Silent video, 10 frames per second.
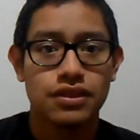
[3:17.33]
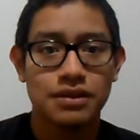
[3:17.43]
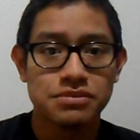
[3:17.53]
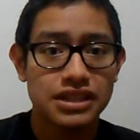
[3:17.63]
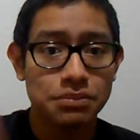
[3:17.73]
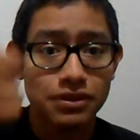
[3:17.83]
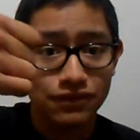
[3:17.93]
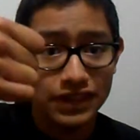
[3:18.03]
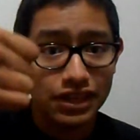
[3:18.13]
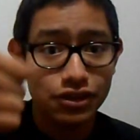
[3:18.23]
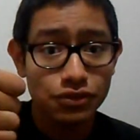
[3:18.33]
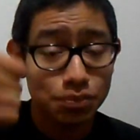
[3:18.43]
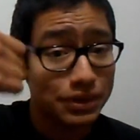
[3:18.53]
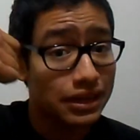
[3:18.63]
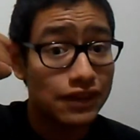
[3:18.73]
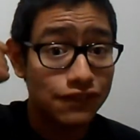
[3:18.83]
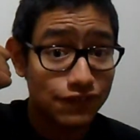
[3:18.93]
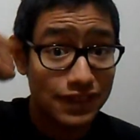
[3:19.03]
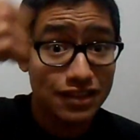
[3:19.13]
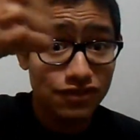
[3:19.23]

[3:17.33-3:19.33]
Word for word: thumbs up the video, but if